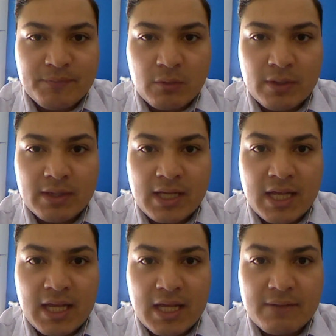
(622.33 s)
when
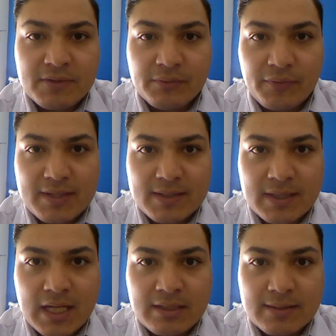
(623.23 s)
they have to face
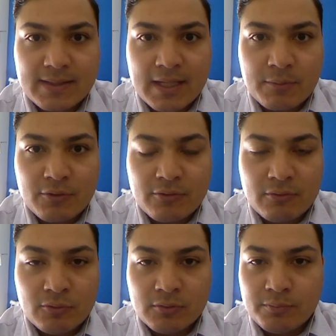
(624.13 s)
another team who
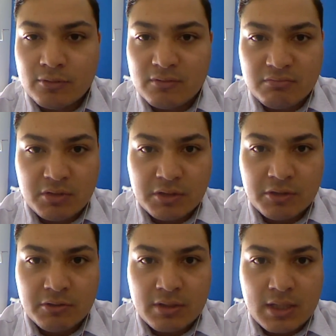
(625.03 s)
will put,
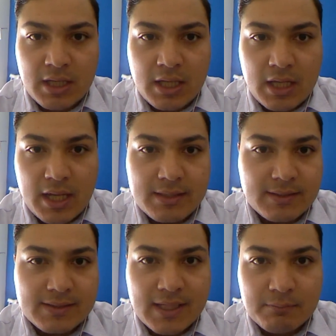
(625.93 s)
8
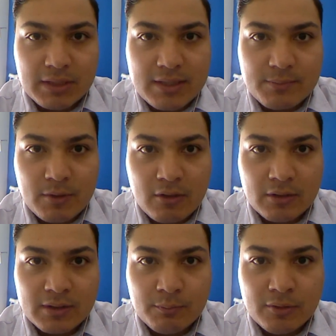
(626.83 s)
to 10 players
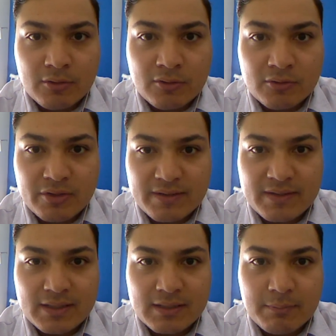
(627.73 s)
behind the ball or just
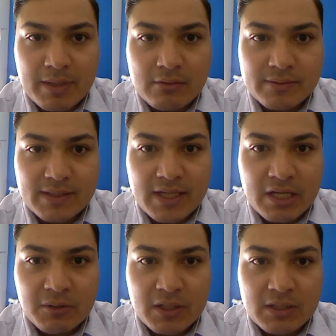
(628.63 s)
sit in the penalty
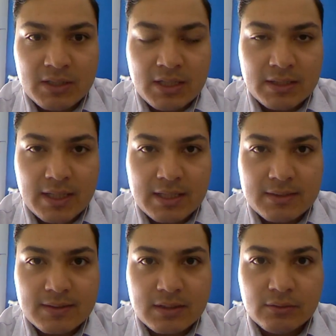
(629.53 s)
area, they can
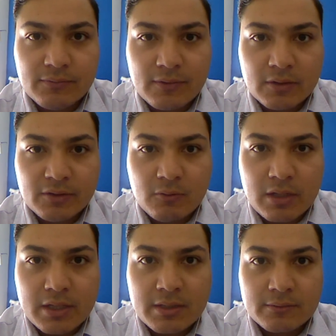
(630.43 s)
still find a
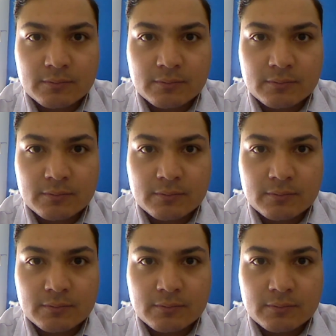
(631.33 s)
way.